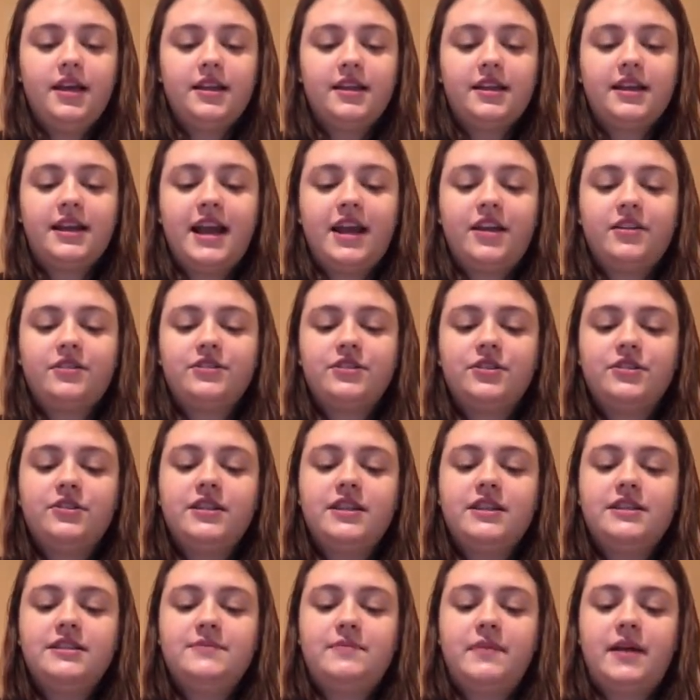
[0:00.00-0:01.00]
The characters
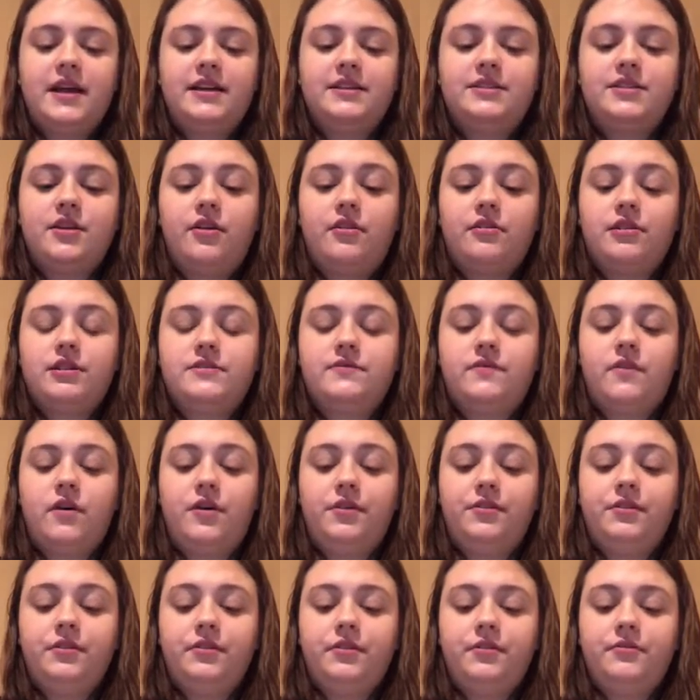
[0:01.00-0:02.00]
in this play are as
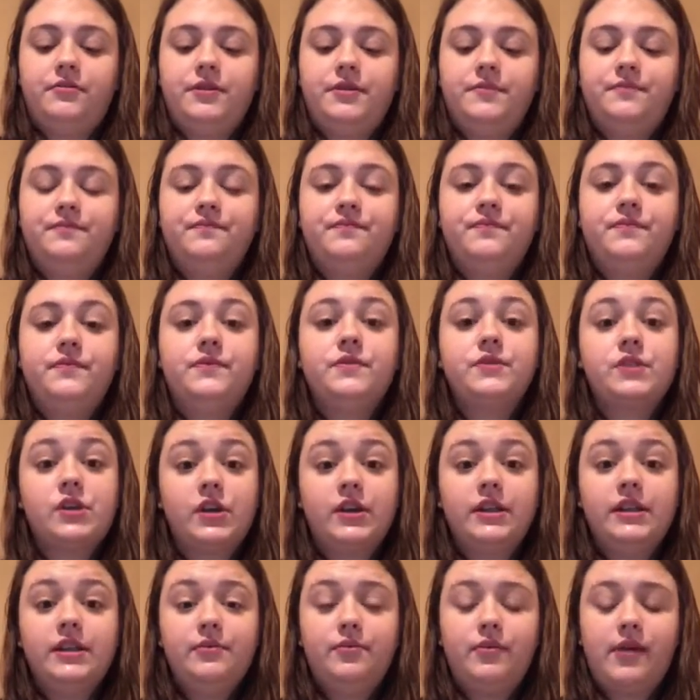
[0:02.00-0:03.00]
followed.
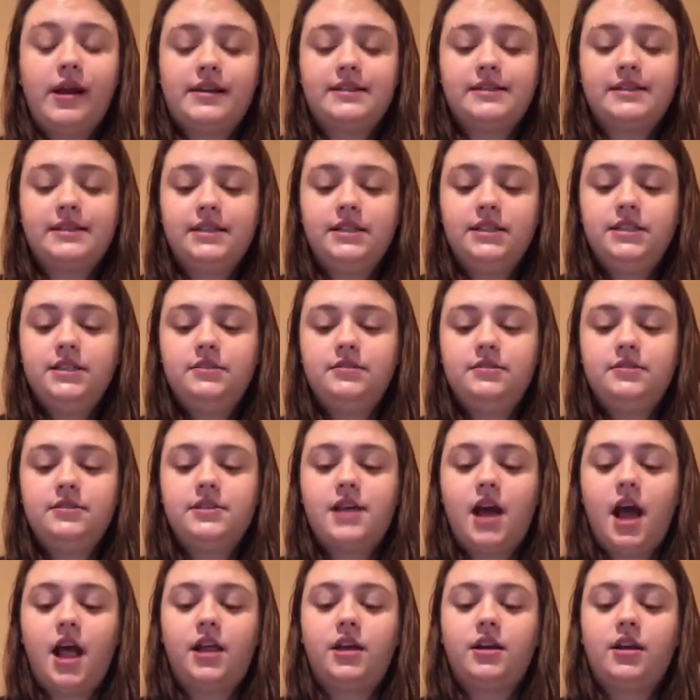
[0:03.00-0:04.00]
During the present,
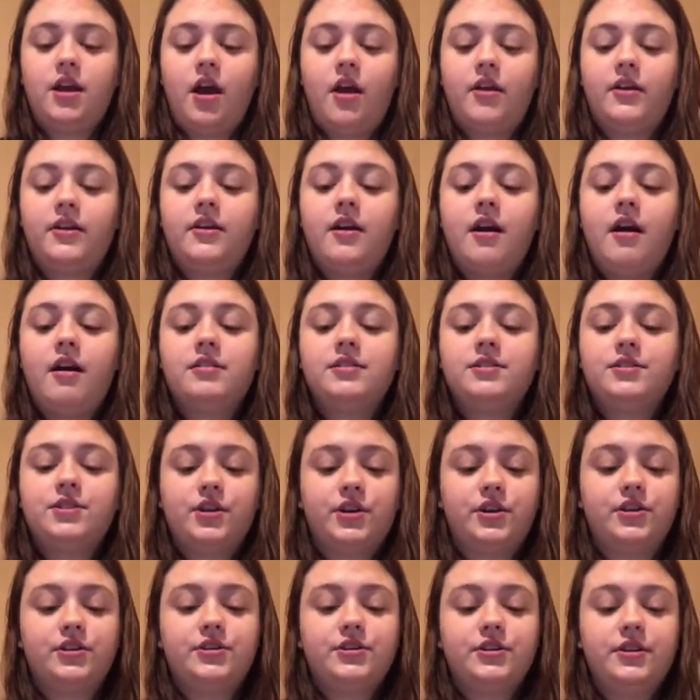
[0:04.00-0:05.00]
Sala Garnacaz
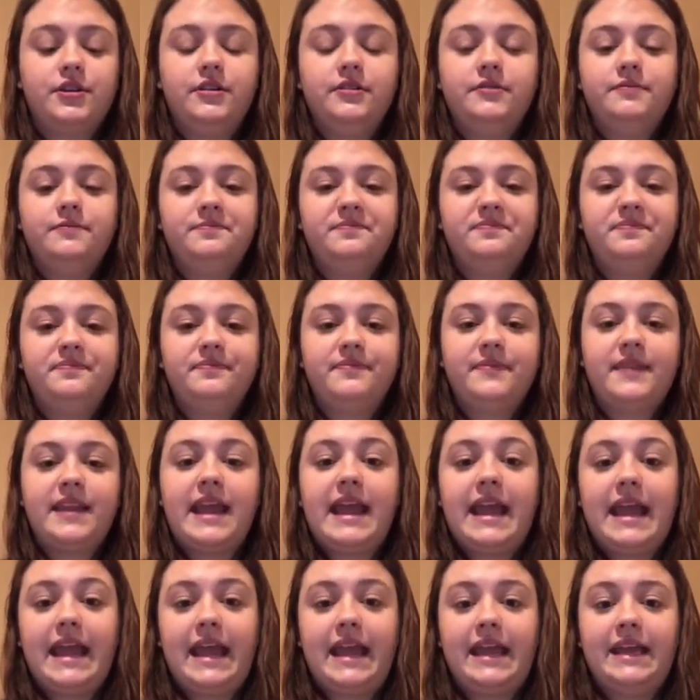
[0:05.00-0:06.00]
Kirshner,
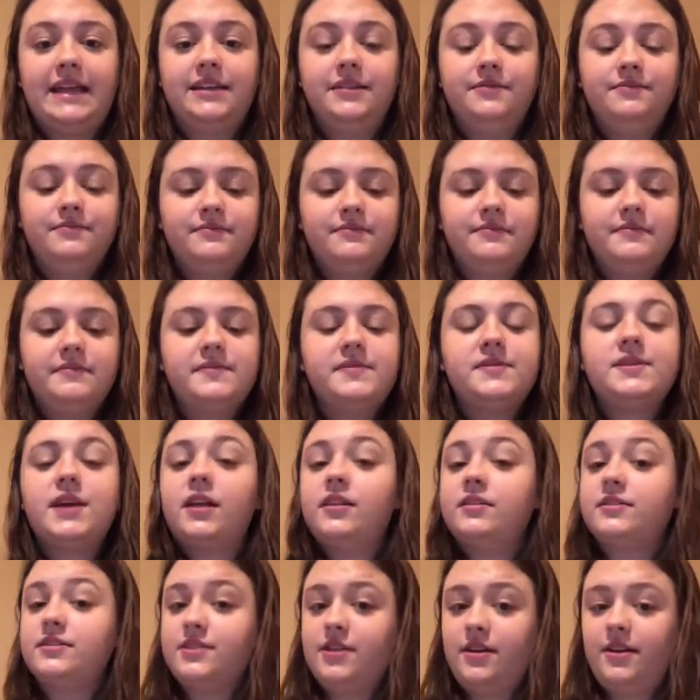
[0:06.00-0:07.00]
Anne,
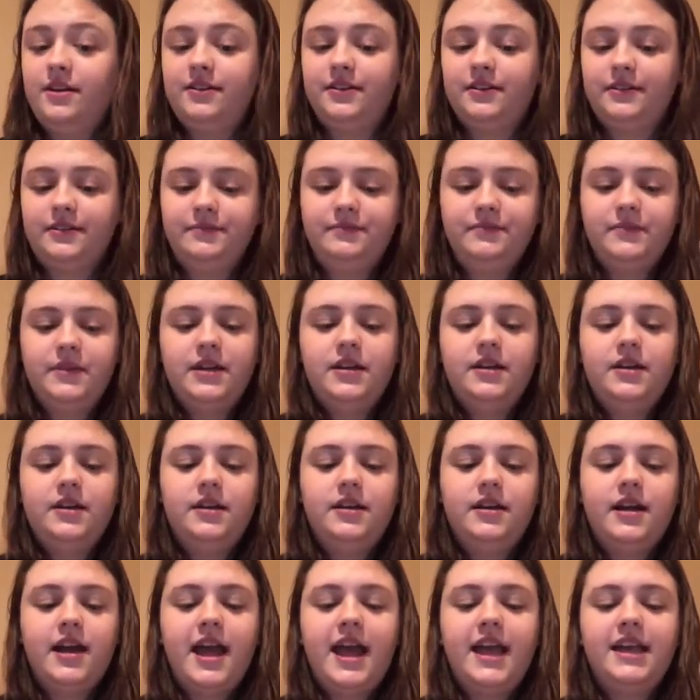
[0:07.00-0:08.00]
Sala's daughter,
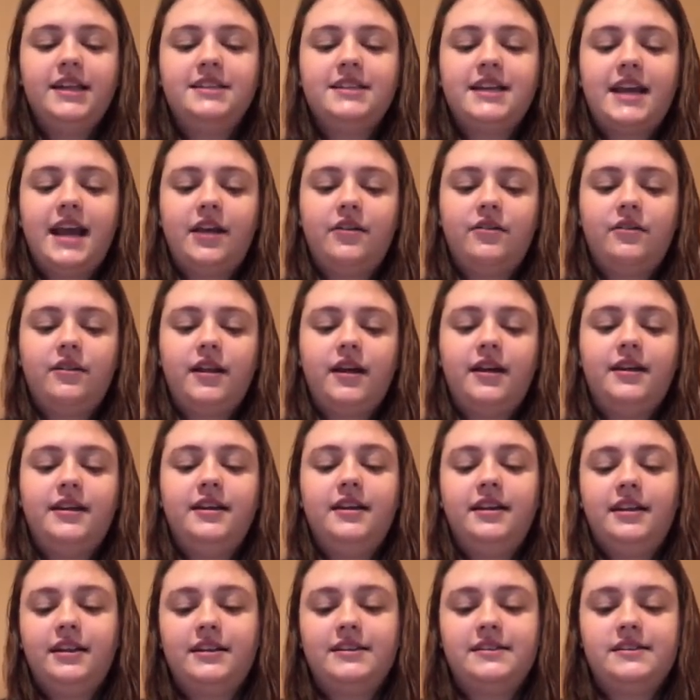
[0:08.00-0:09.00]
and Caroline and
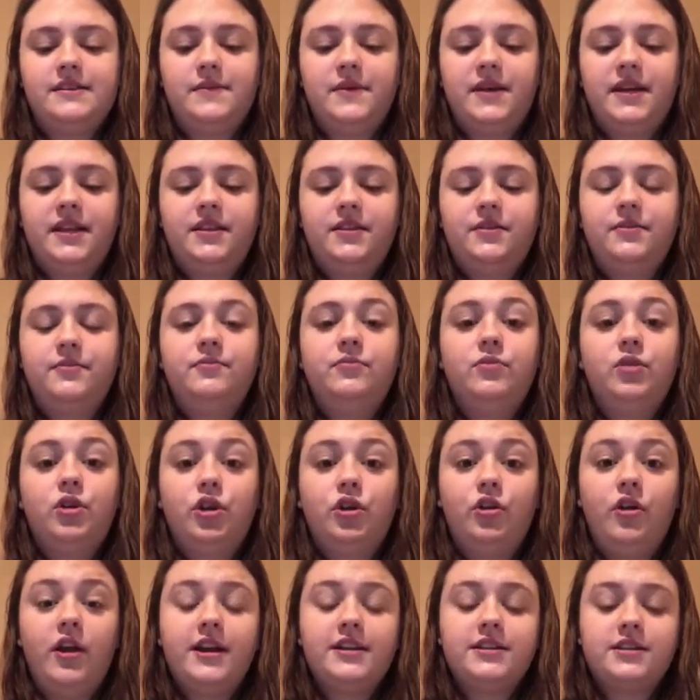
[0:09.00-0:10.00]
Elizabeth, her
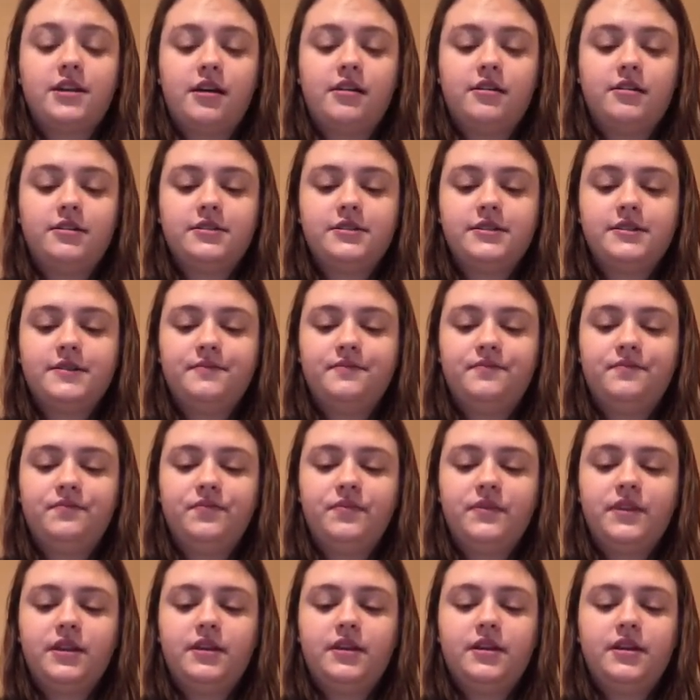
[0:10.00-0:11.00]
granddaughters.
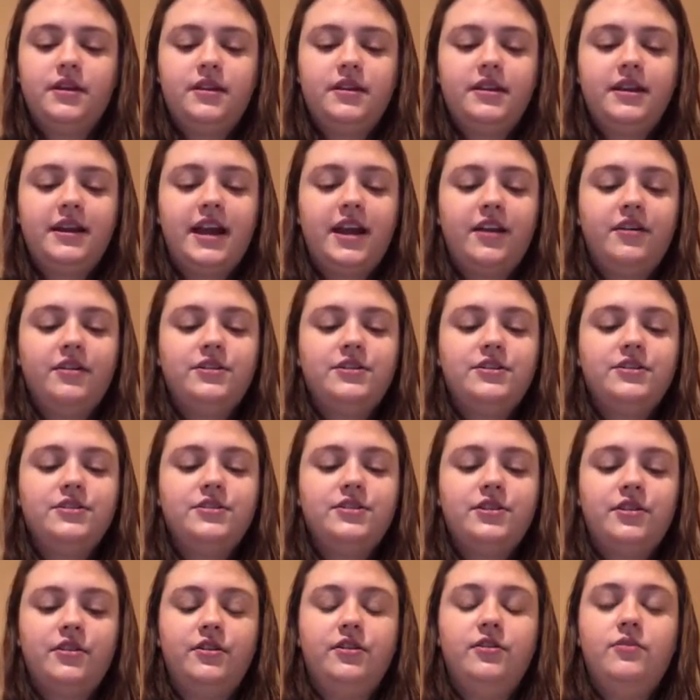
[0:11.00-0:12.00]
The characters
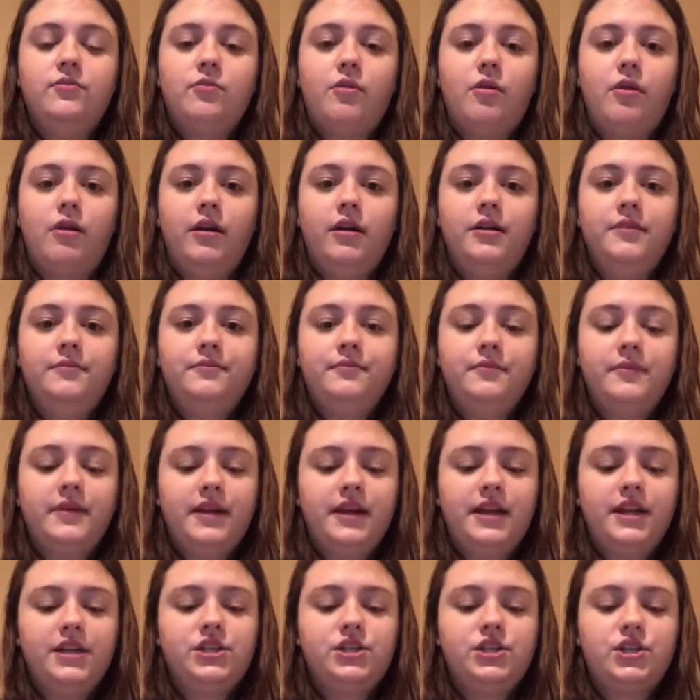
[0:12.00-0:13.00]
during the war,
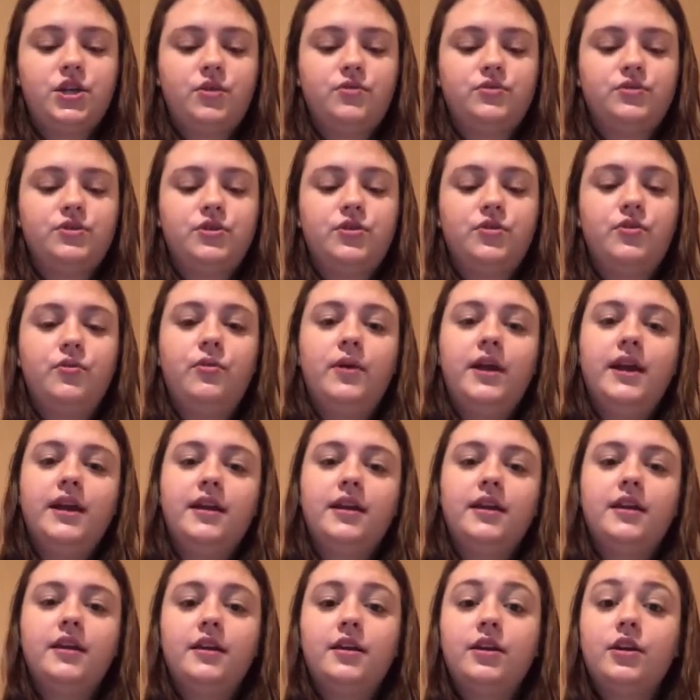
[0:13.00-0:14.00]
in Shoshnowick,
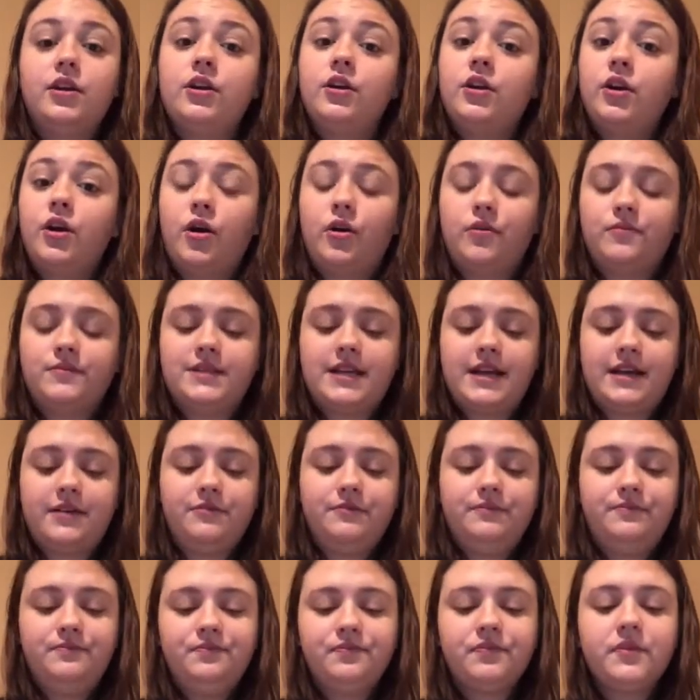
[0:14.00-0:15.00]
her hometown,